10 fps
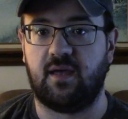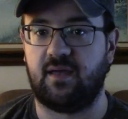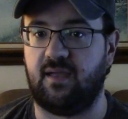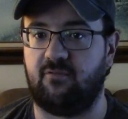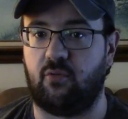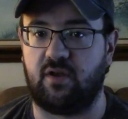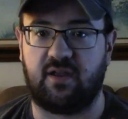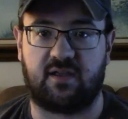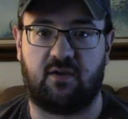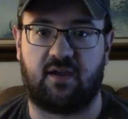Hey everyone,
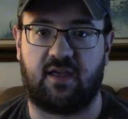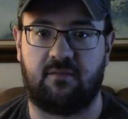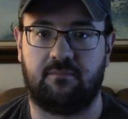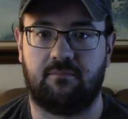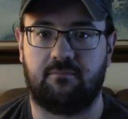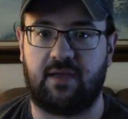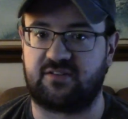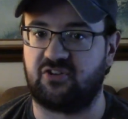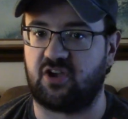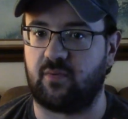Nick here again, back
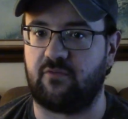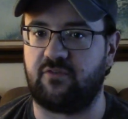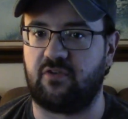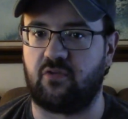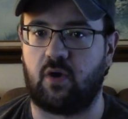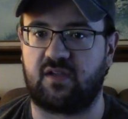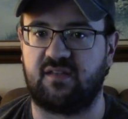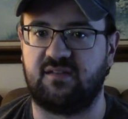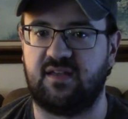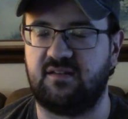to talk about Fear the
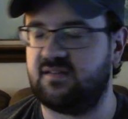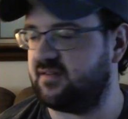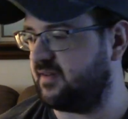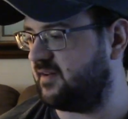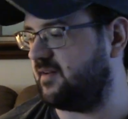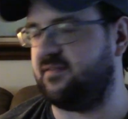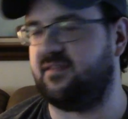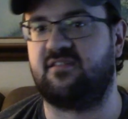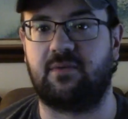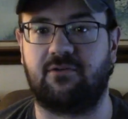Walking Dead.
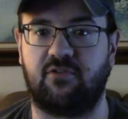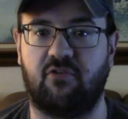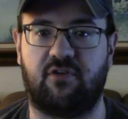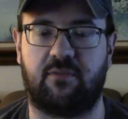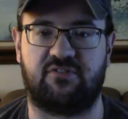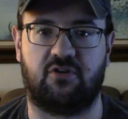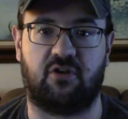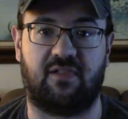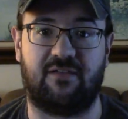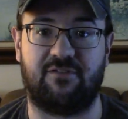This is my review of episode
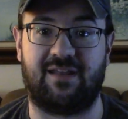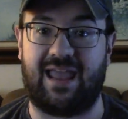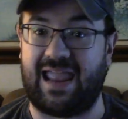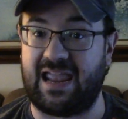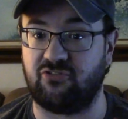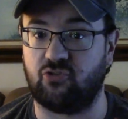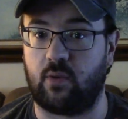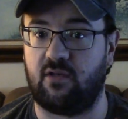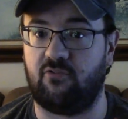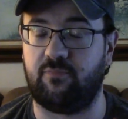11 and
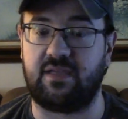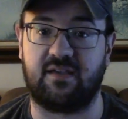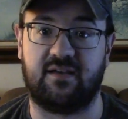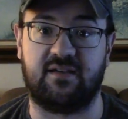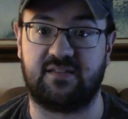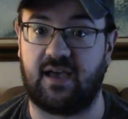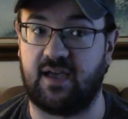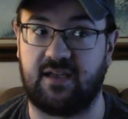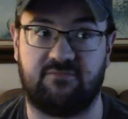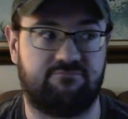12 because
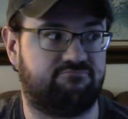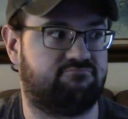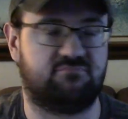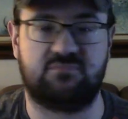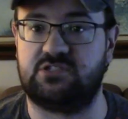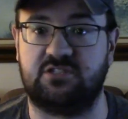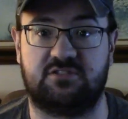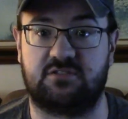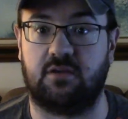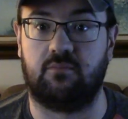I
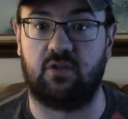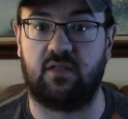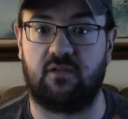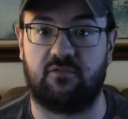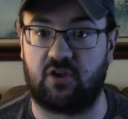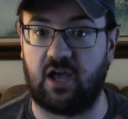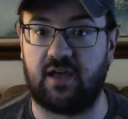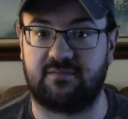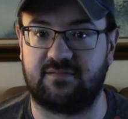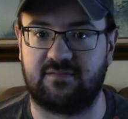just completely
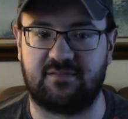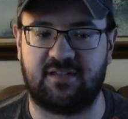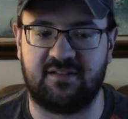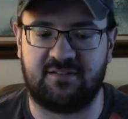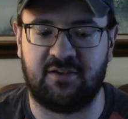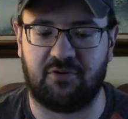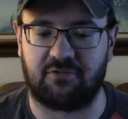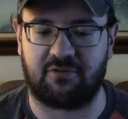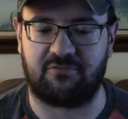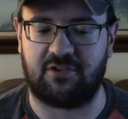forgot to do a
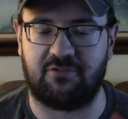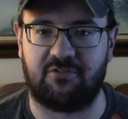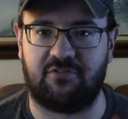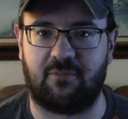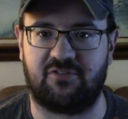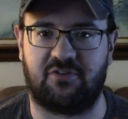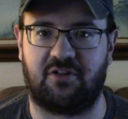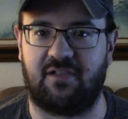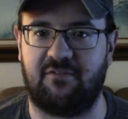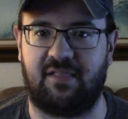review of episode
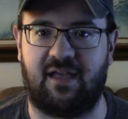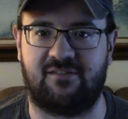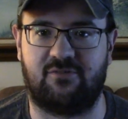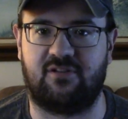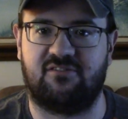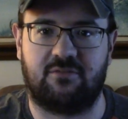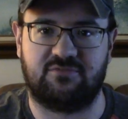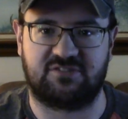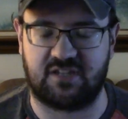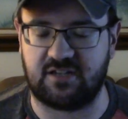11 last week, so I'm
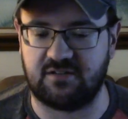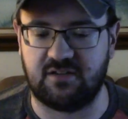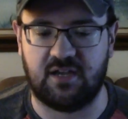just gonna